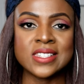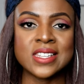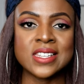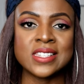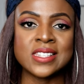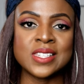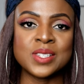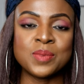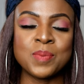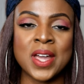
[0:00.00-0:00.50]

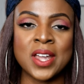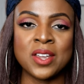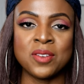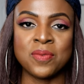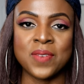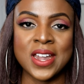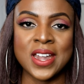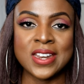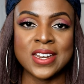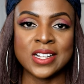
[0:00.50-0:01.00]
this is my
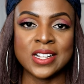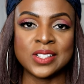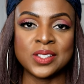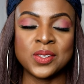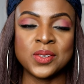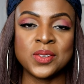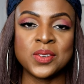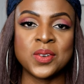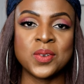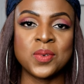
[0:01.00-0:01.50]
final
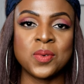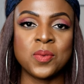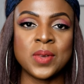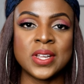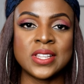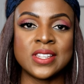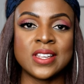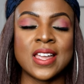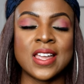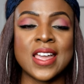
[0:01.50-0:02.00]
look with
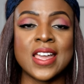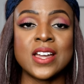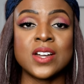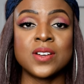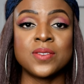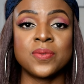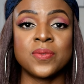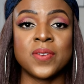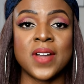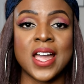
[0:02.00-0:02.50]
the
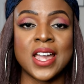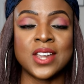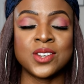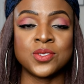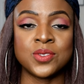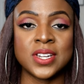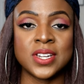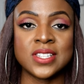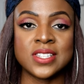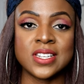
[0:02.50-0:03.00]
e.l.f.
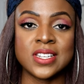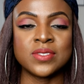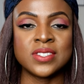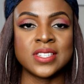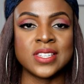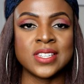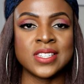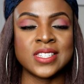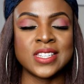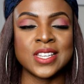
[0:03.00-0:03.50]
Hydrating
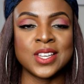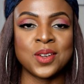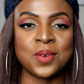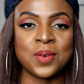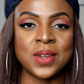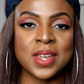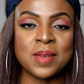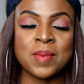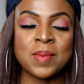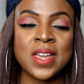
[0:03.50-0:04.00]
CC
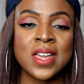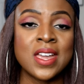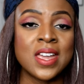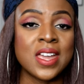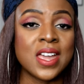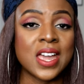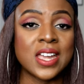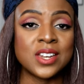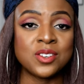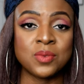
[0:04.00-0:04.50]
Cream
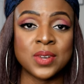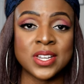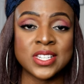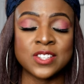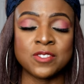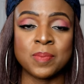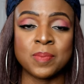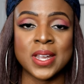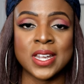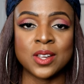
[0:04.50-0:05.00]
and the rest
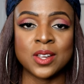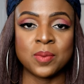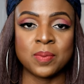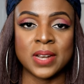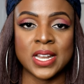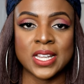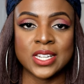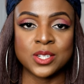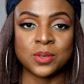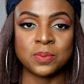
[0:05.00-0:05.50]
of my
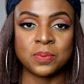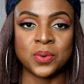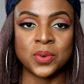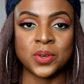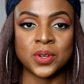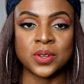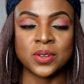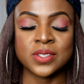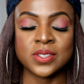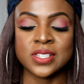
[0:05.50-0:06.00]
complexion
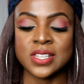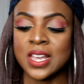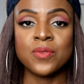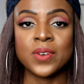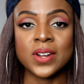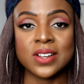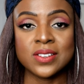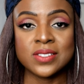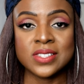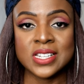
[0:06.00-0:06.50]
products. For
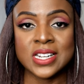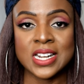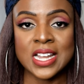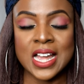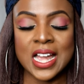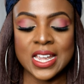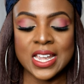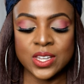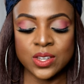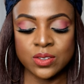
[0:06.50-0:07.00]
concealer,
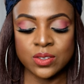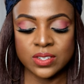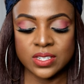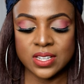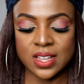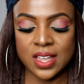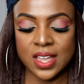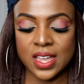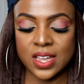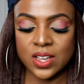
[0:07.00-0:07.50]
I used
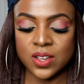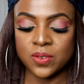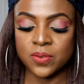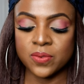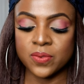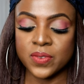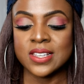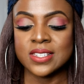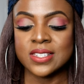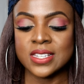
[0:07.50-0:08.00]
the e.l.f.
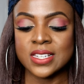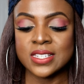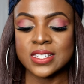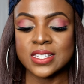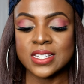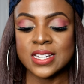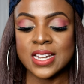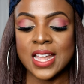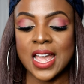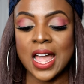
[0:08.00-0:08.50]

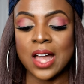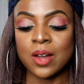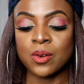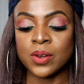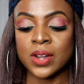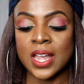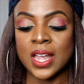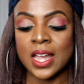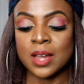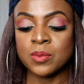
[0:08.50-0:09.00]
16 Hour
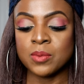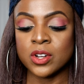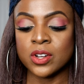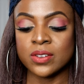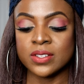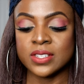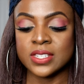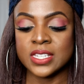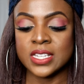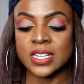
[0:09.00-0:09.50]
Camo
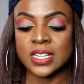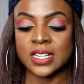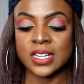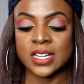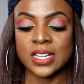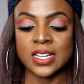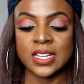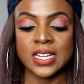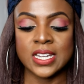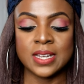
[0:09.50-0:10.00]

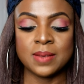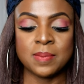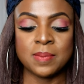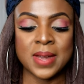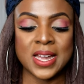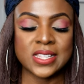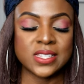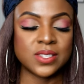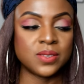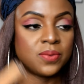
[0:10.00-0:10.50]
Concealer in
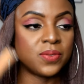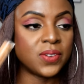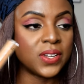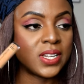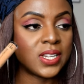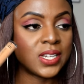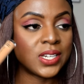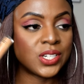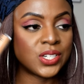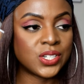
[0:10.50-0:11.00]
matte
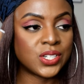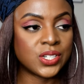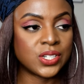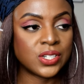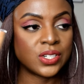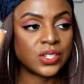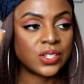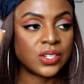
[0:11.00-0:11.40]
finish.